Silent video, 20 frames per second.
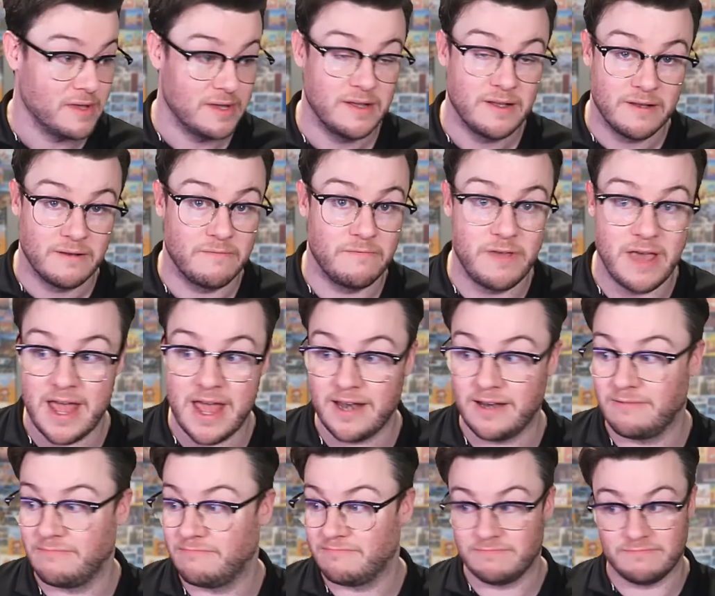
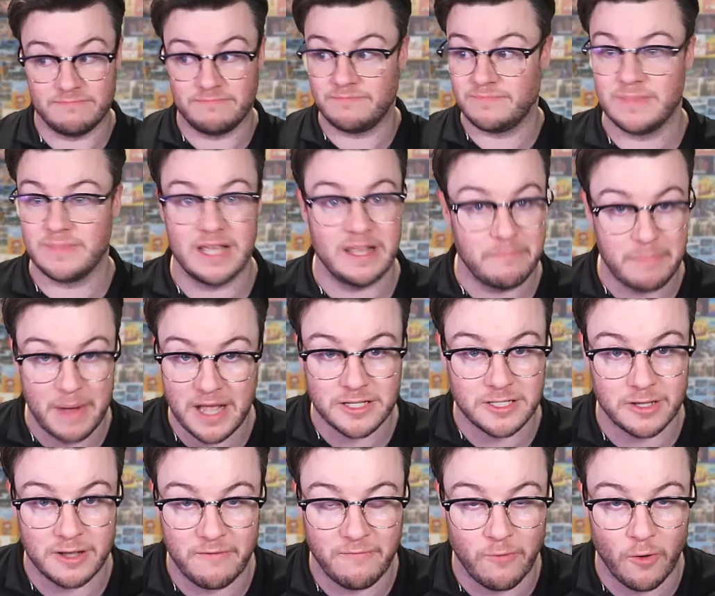then he
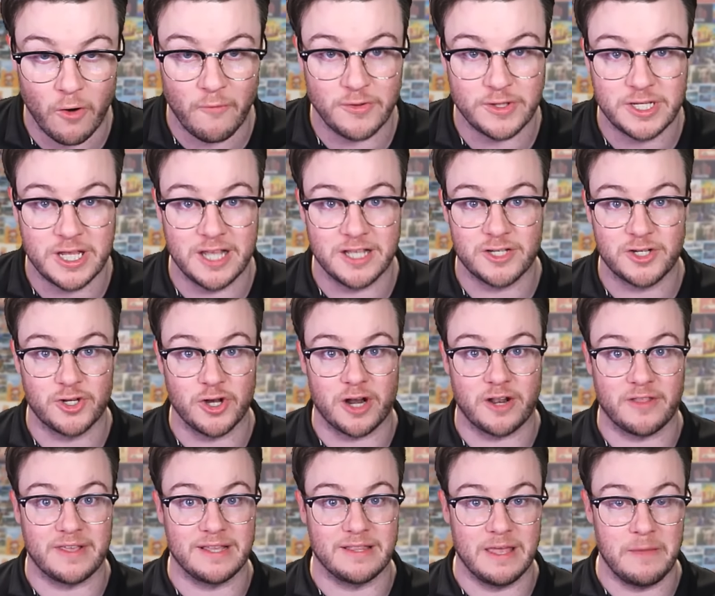basically forfeits his shot at
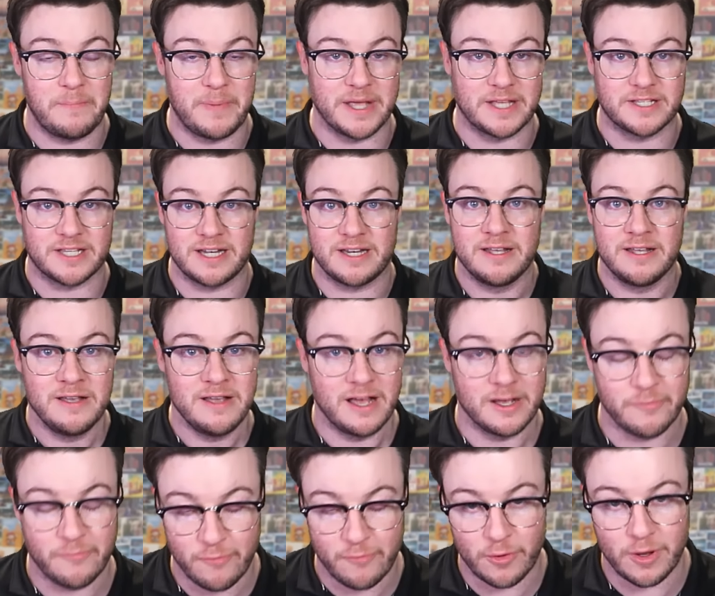the Olympics and,
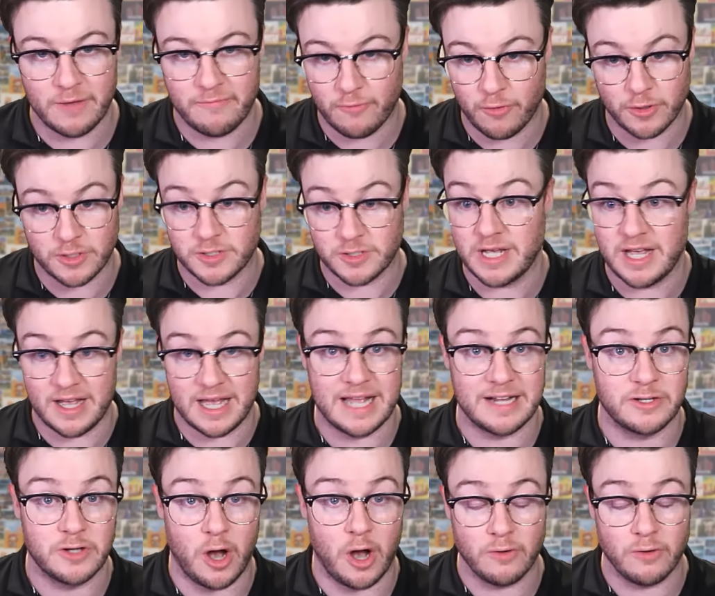of course, at
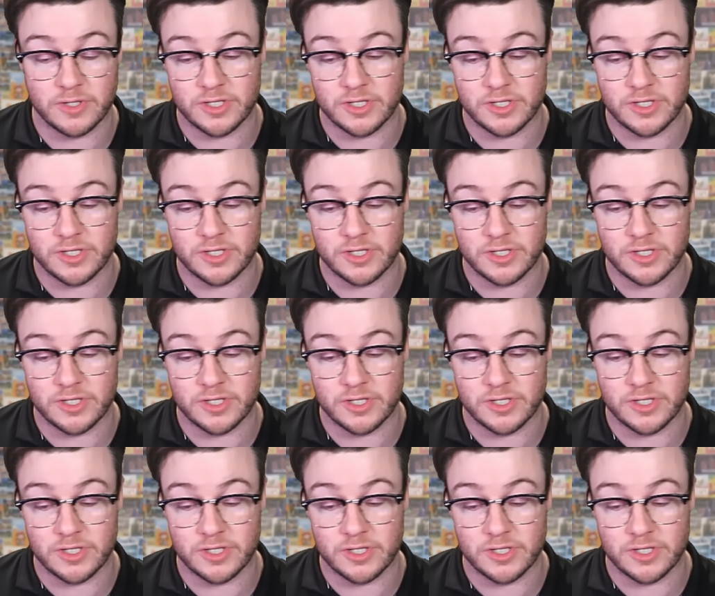gold.